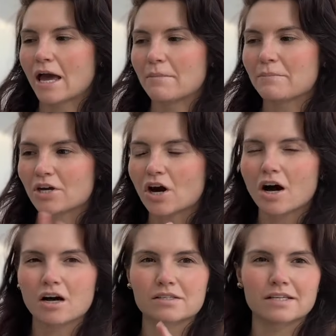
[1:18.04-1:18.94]

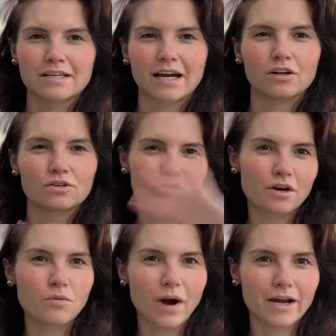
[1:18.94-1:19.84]
because it kind of looks so
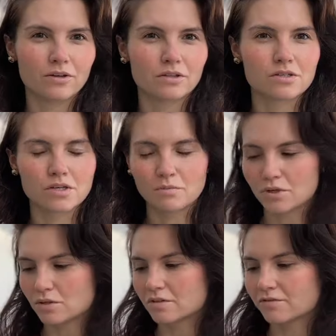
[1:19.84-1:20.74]
wild and so
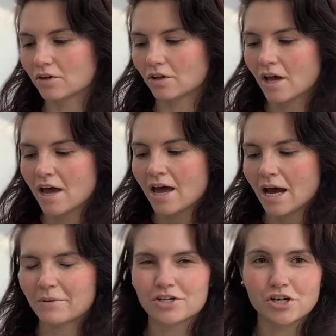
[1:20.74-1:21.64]
beautiful. I'm
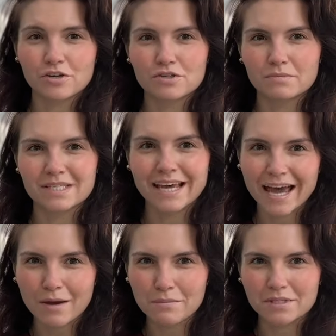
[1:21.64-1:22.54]
going to show you some
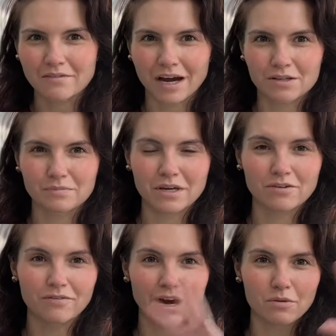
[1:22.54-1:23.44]
tips of how to make your
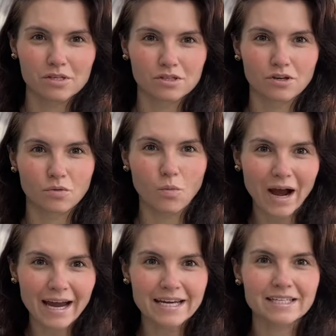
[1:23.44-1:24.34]
flowers look
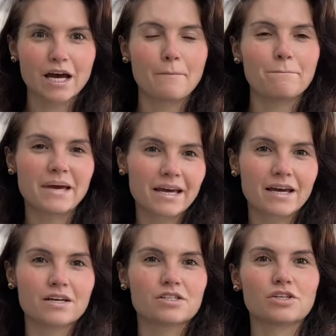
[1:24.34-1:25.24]
wider and
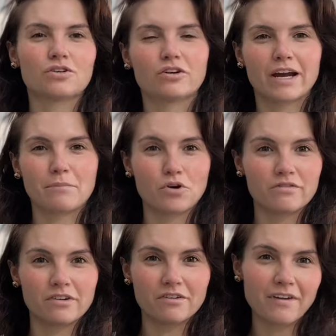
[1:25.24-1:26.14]
bigger so you'll create more of
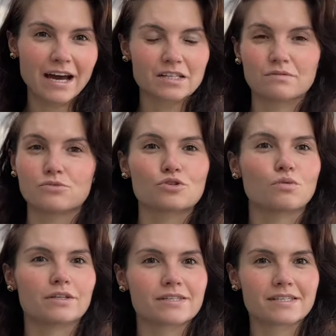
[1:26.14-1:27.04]
an effect from just
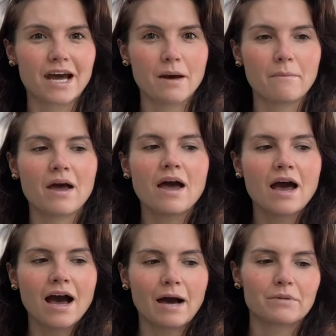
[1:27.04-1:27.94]
one stem.
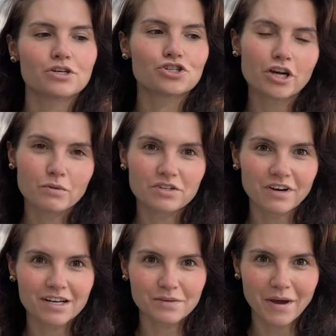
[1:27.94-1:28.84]
I'm going to show you which
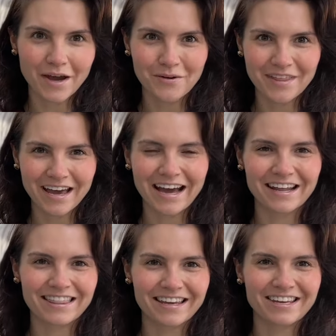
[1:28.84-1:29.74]
vase to pair with it, and I
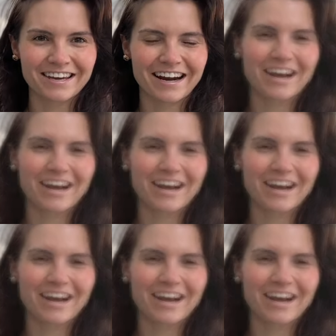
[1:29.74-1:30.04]
think you're going to